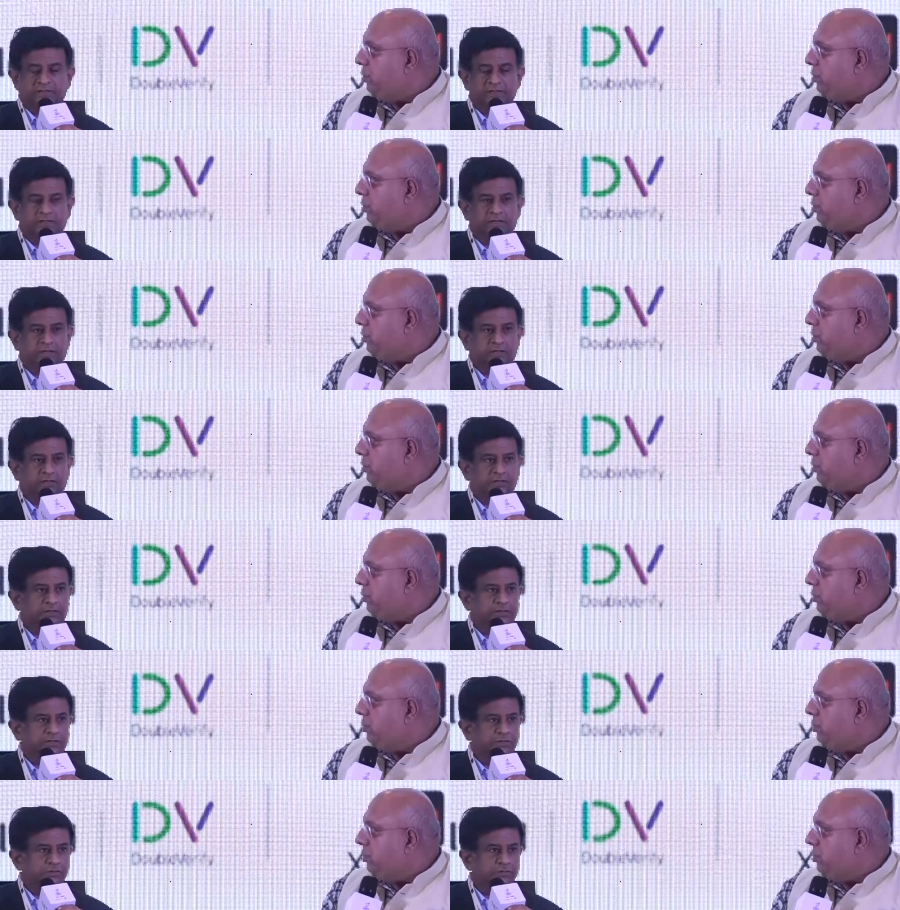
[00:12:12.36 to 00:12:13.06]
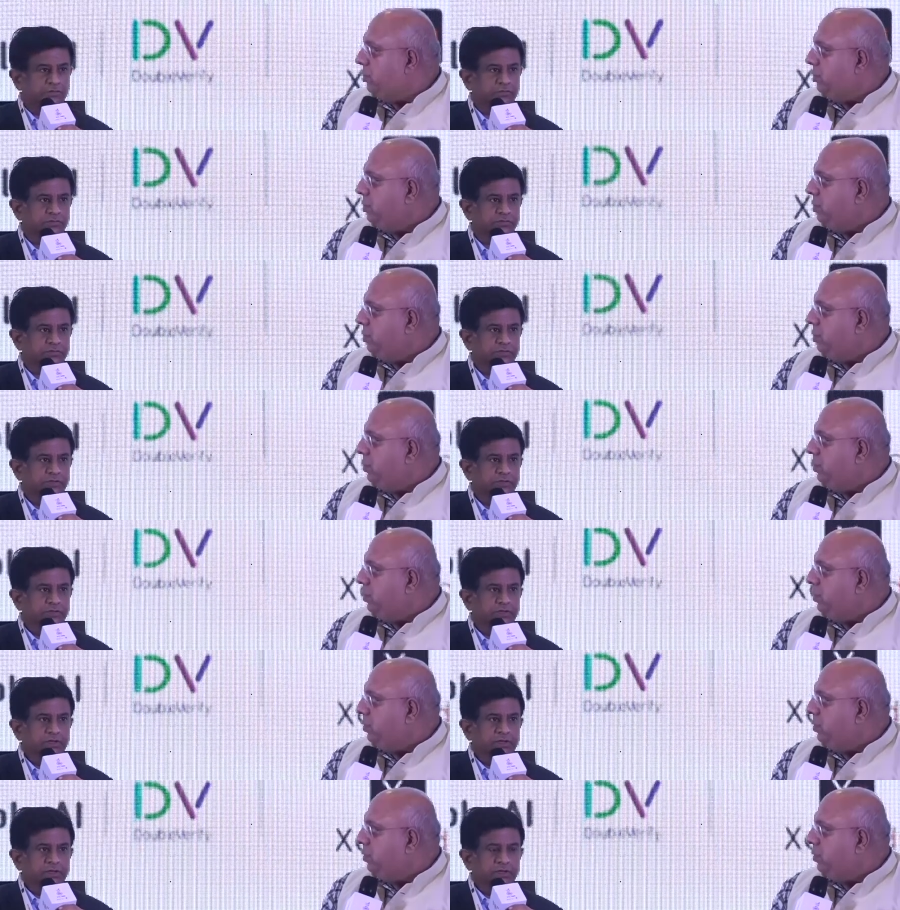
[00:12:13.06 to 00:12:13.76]
Speaker 1: chain issues,
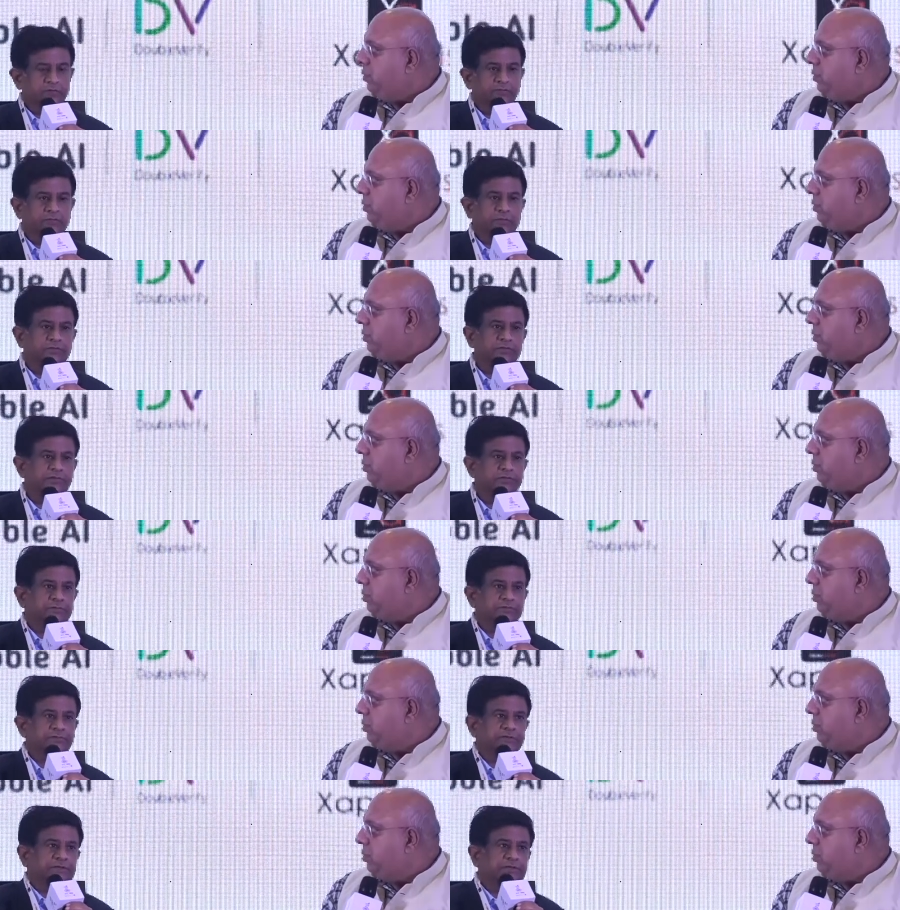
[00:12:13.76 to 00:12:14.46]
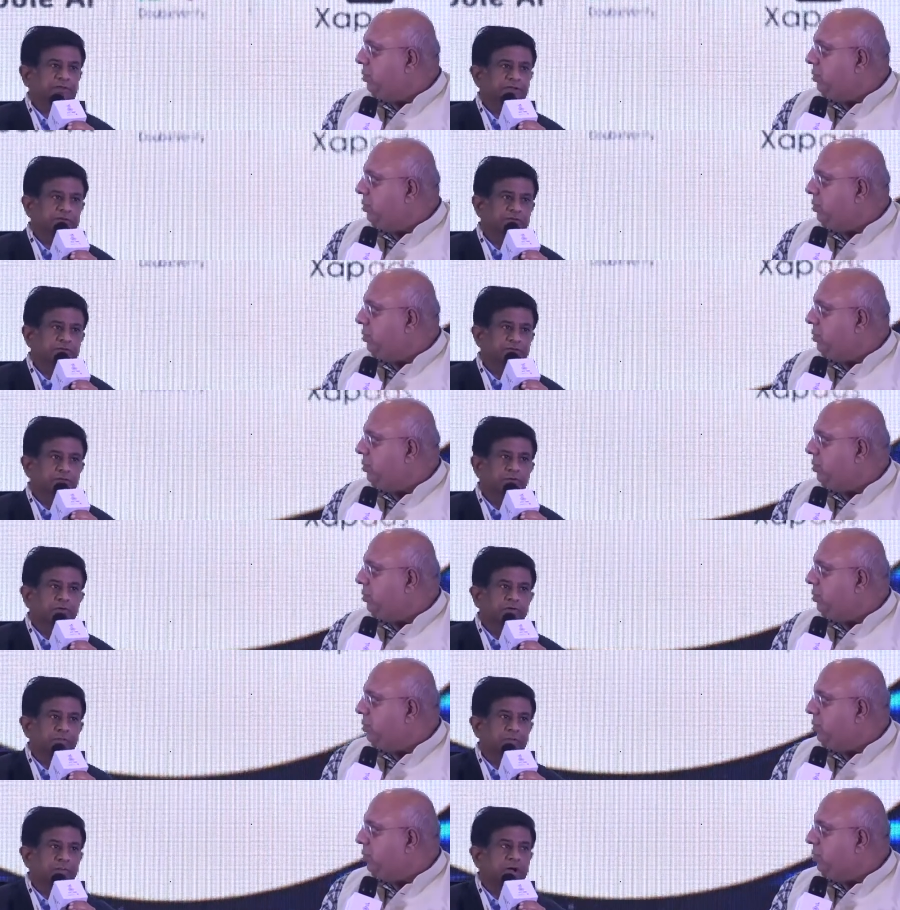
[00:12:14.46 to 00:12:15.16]
and for whichever sector there was no
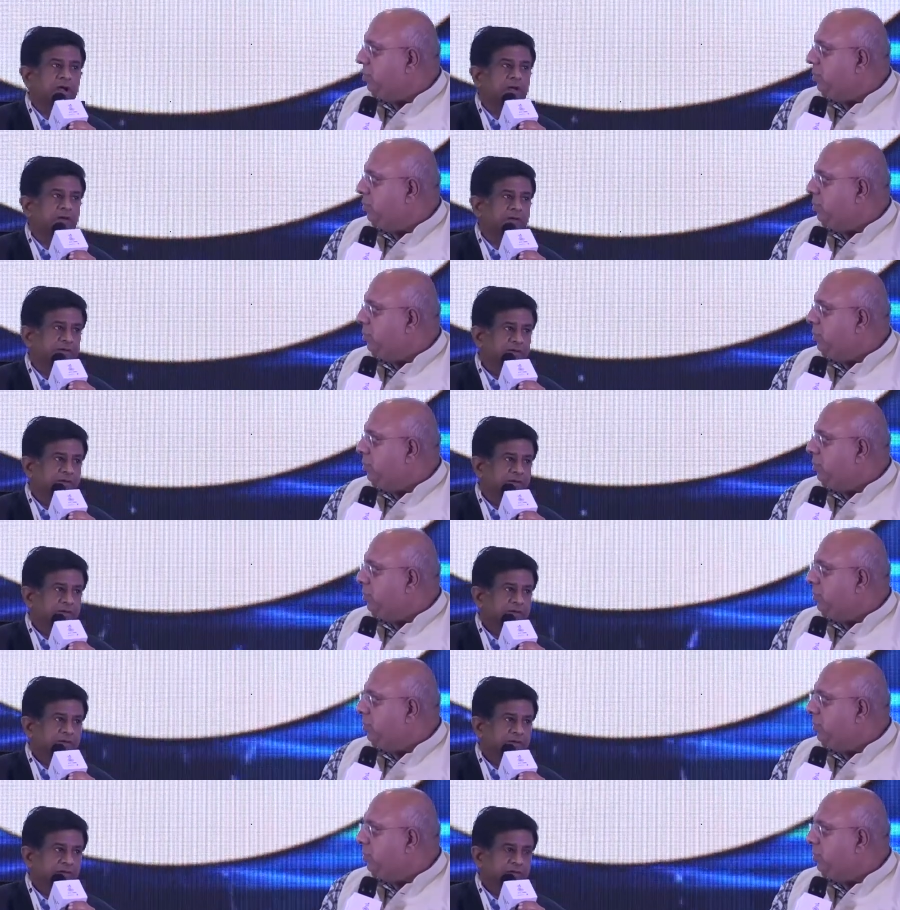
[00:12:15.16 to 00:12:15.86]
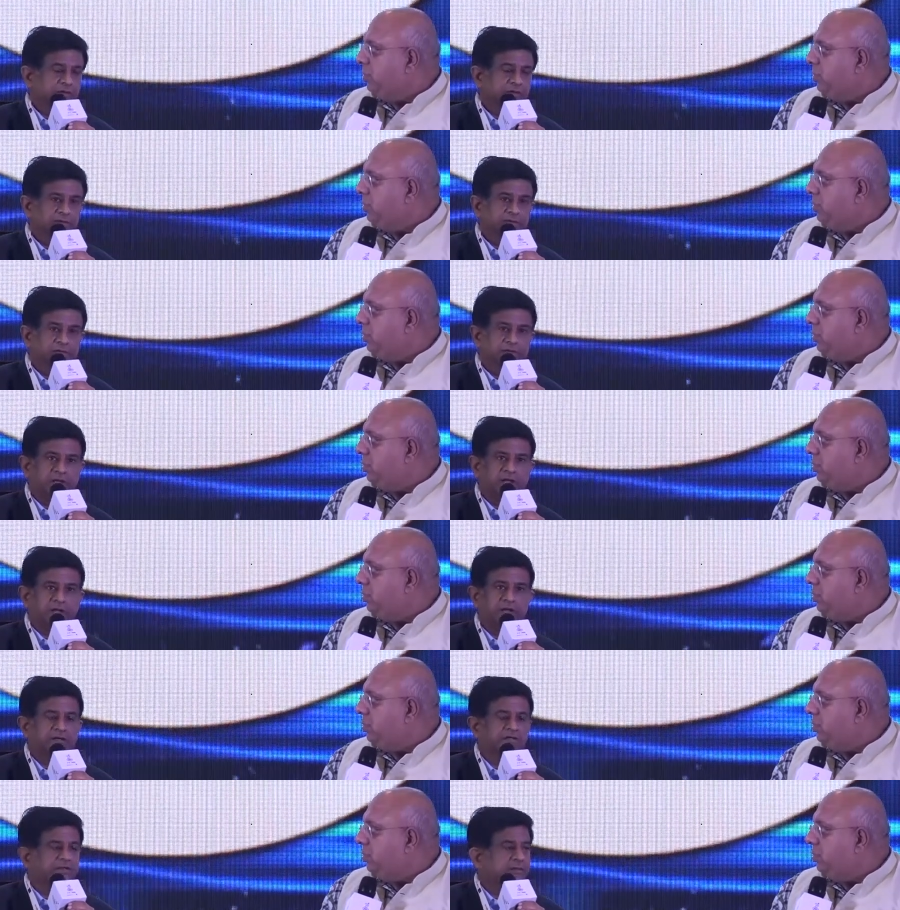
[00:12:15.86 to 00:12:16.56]
demand, uh, they
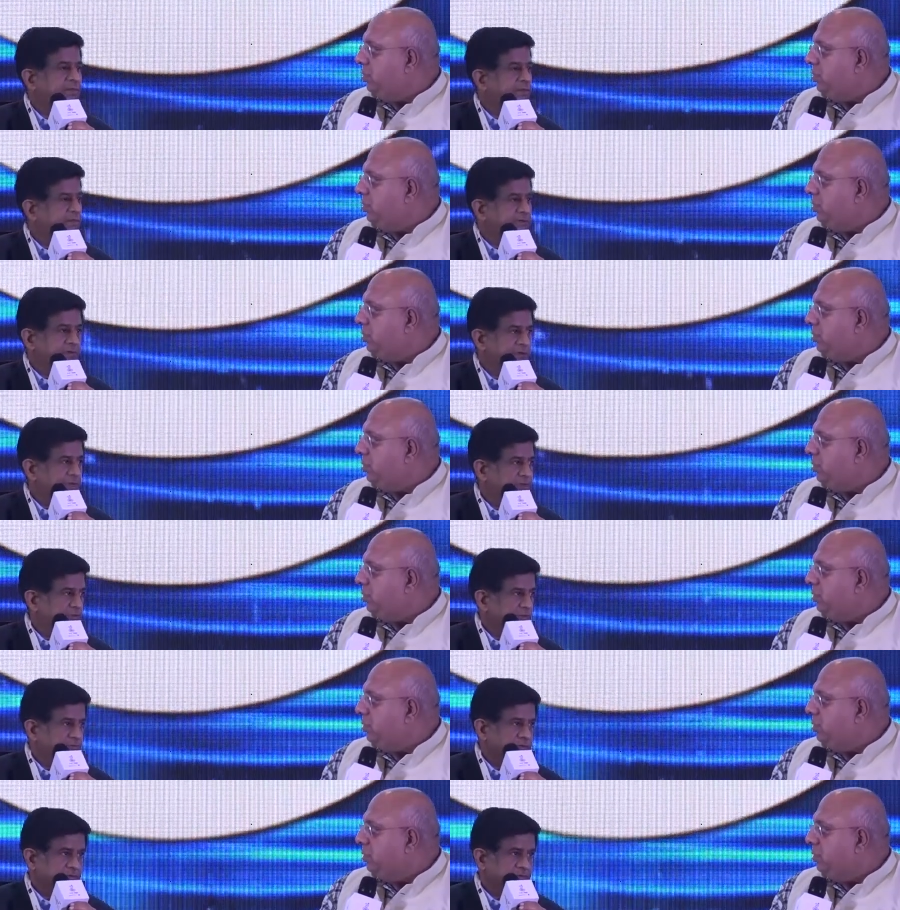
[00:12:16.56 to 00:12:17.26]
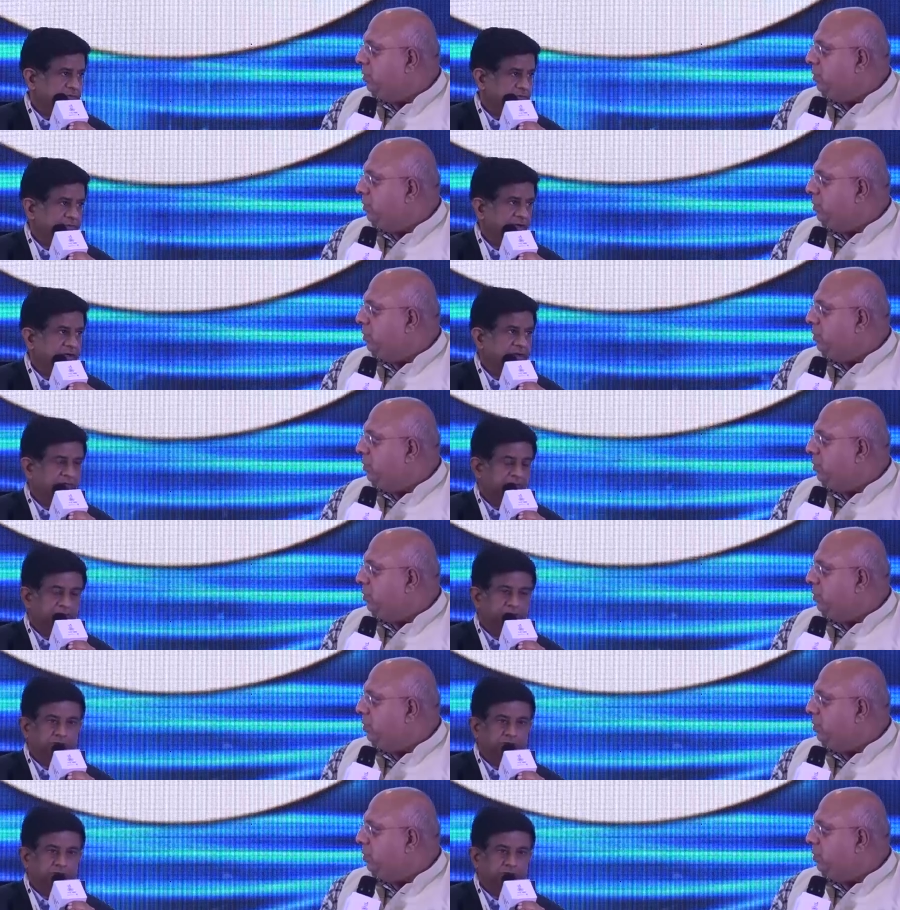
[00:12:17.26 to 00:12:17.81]
had some other issues of survival.